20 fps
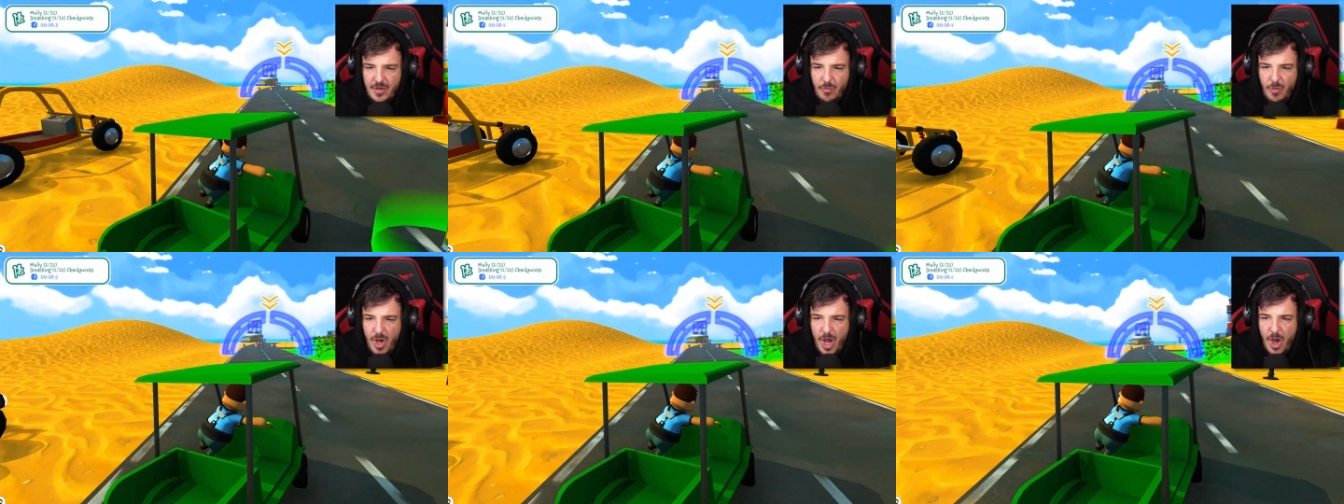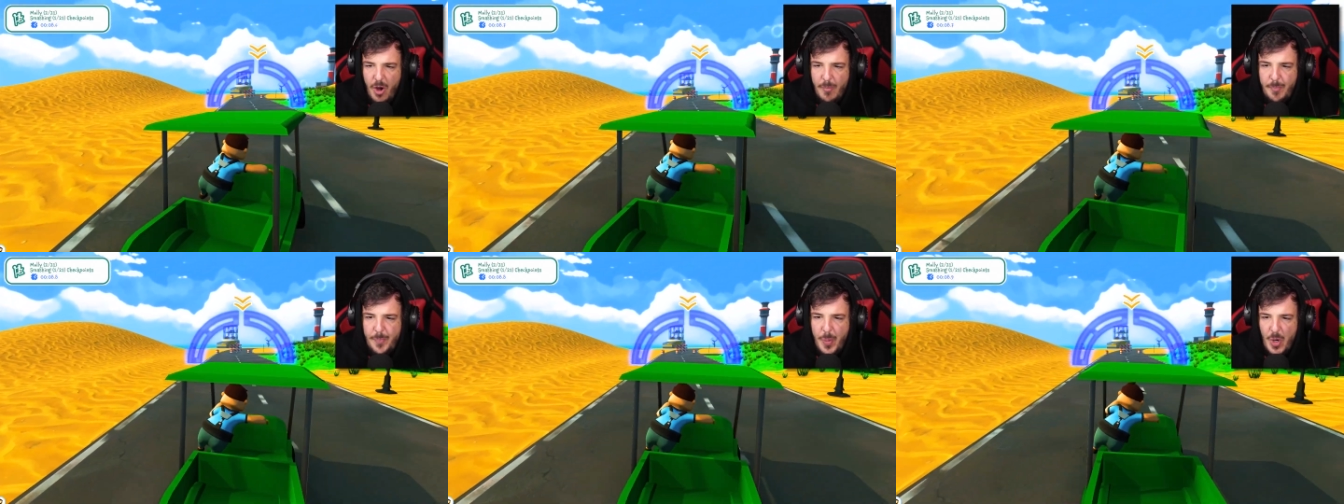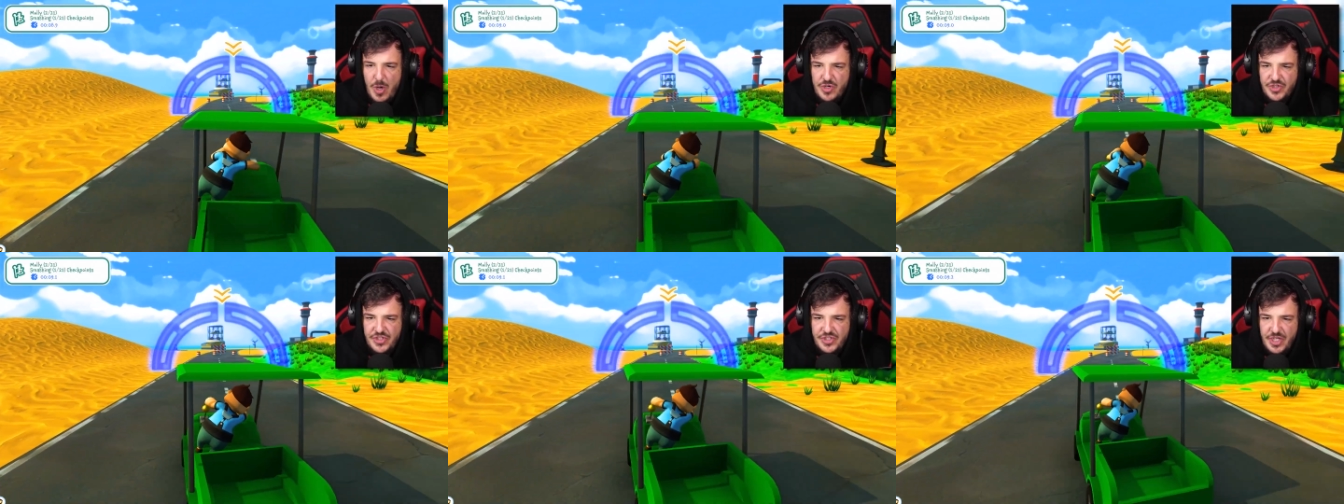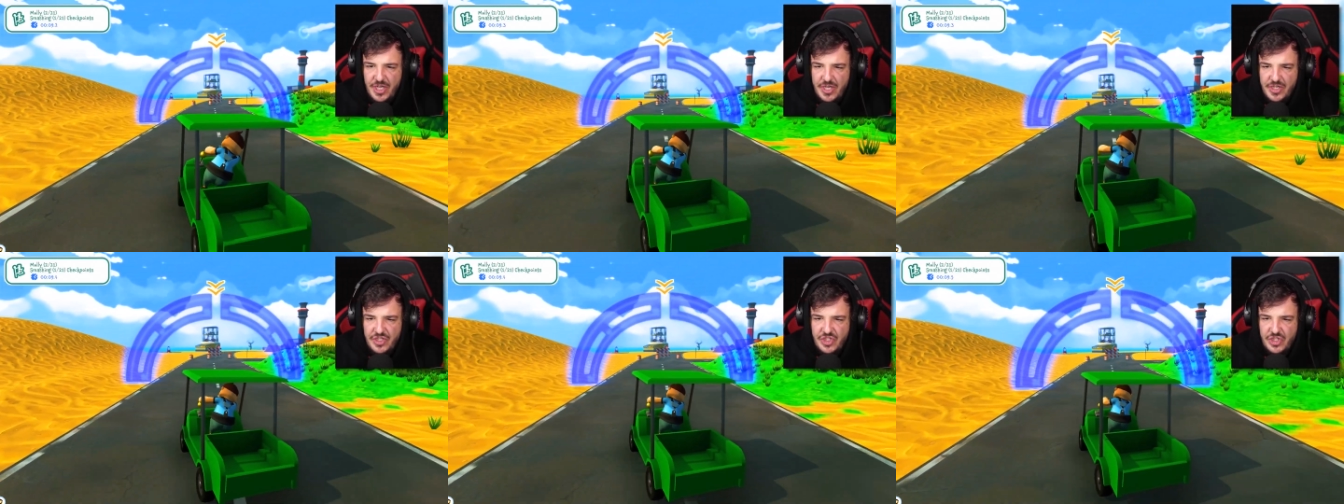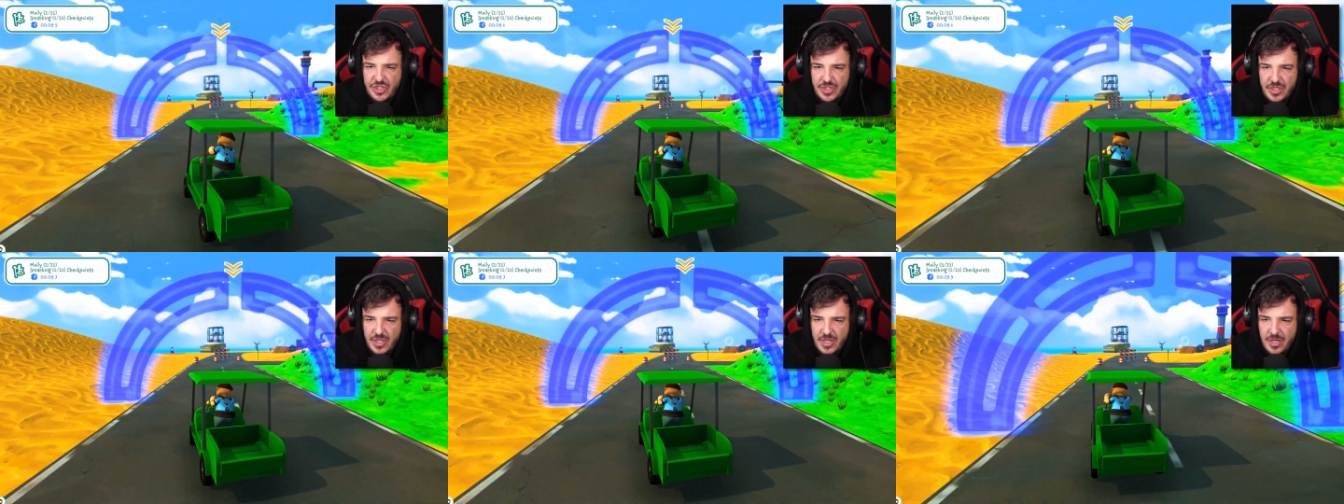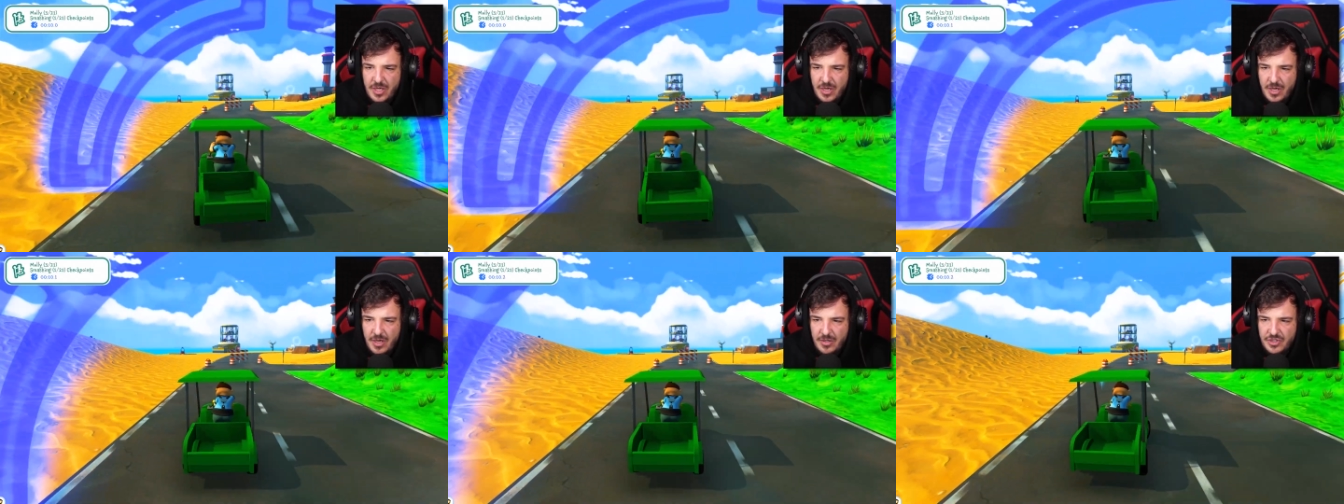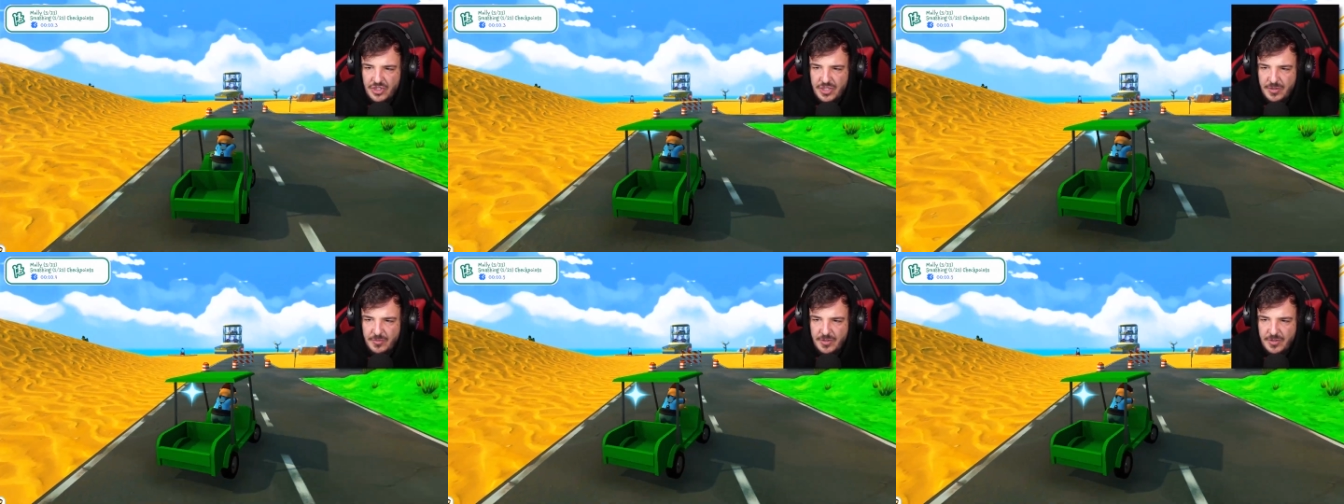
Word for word: Whoa, boosters. Oh shit,